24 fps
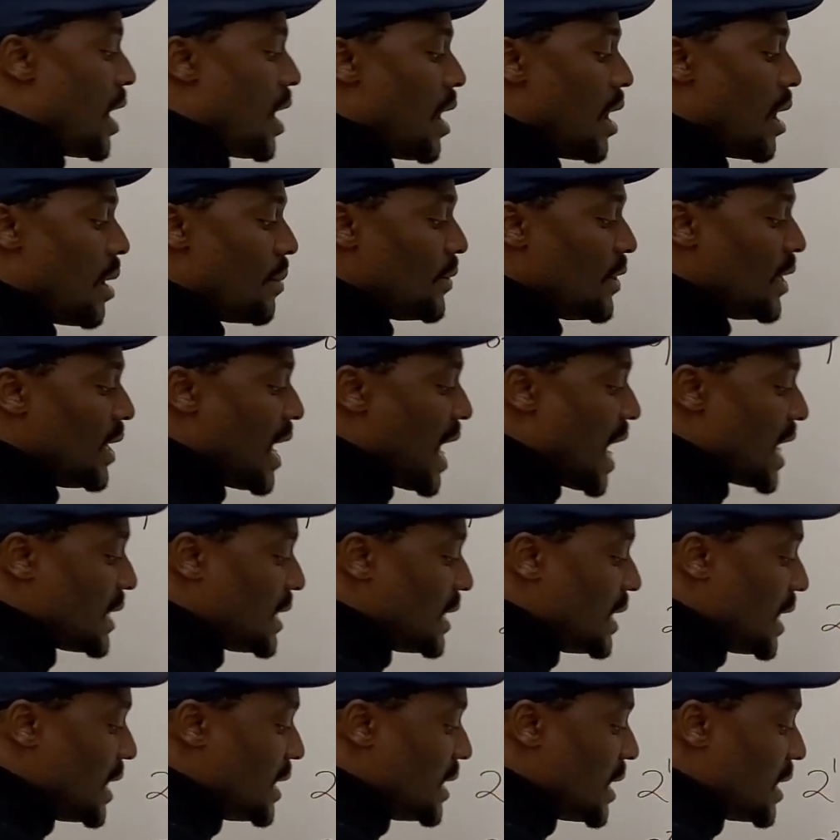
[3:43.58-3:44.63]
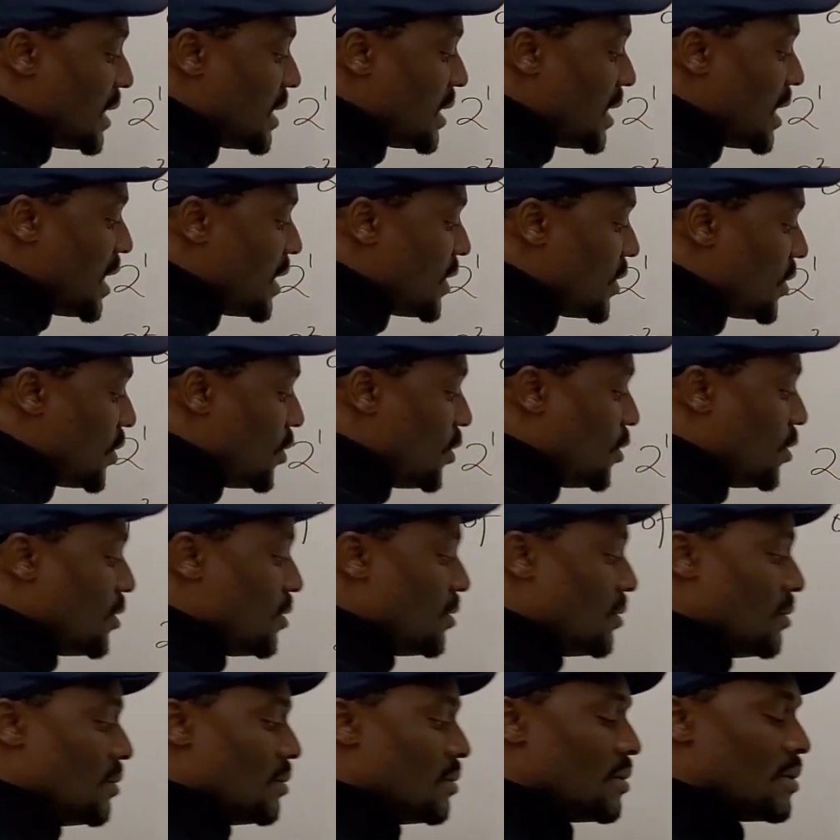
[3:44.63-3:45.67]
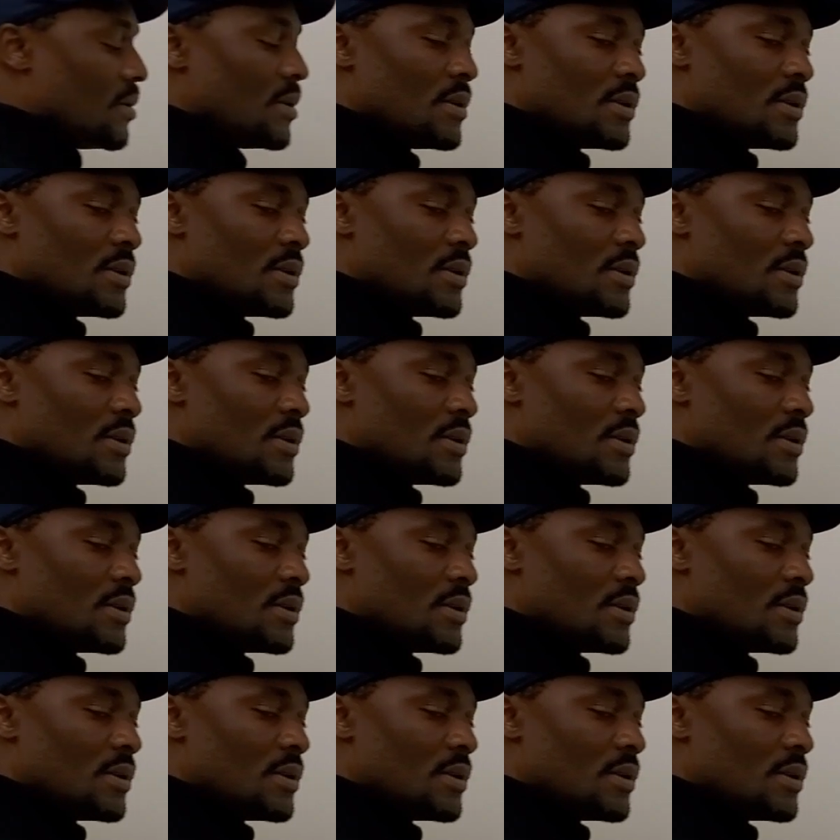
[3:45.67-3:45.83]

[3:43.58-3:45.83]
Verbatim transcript: Um, the last digit is 2.